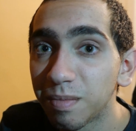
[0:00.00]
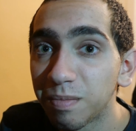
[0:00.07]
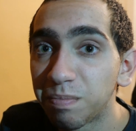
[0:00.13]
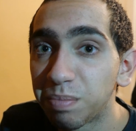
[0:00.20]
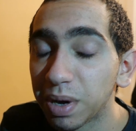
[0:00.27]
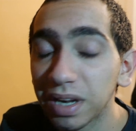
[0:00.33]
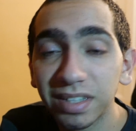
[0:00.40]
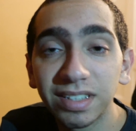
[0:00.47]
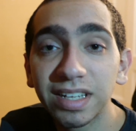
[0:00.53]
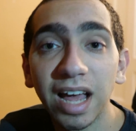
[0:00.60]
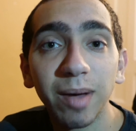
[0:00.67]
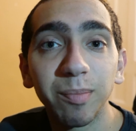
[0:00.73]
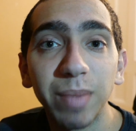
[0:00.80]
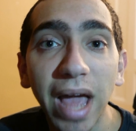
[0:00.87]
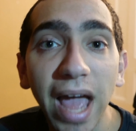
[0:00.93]
But it's
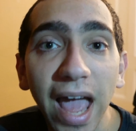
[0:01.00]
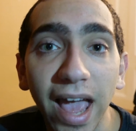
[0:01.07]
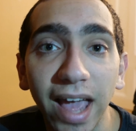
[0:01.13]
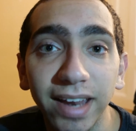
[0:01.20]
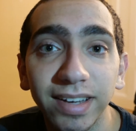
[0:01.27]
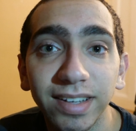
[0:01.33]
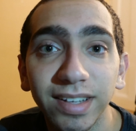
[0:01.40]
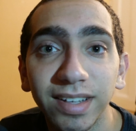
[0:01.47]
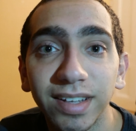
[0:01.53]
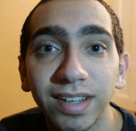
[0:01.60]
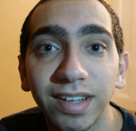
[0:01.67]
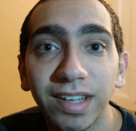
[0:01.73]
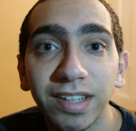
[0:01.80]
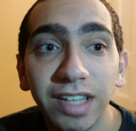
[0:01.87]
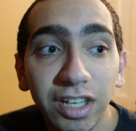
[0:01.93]
not bad.
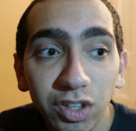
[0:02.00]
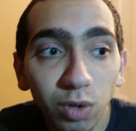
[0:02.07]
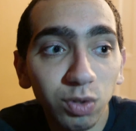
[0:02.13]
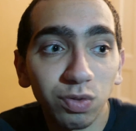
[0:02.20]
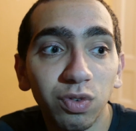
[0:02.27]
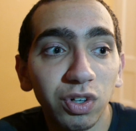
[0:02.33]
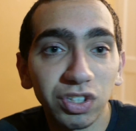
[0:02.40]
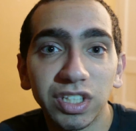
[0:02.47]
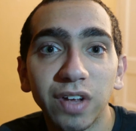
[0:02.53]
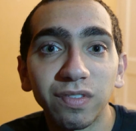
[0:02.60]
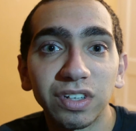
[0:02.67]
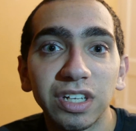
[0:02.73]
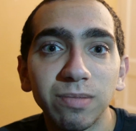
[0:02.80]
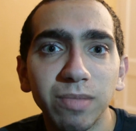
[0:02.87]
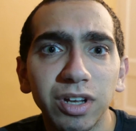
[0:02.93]
Like, those first
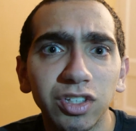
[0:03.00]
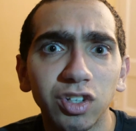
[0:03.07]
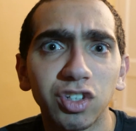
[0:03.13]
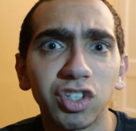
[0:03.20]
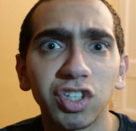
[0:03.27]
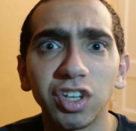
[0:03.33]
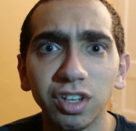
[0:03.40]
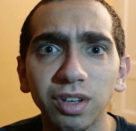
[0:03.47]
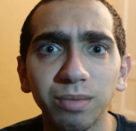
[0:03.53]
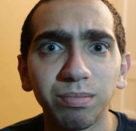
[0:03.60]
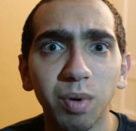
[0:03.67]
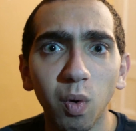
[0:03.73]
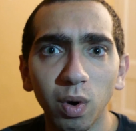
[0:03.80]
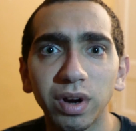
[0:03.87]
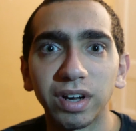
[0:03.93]
17 minutes are still
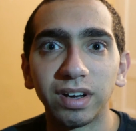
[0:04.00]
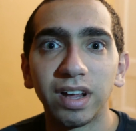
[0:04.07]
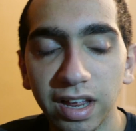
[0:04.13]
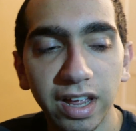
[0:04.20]
important.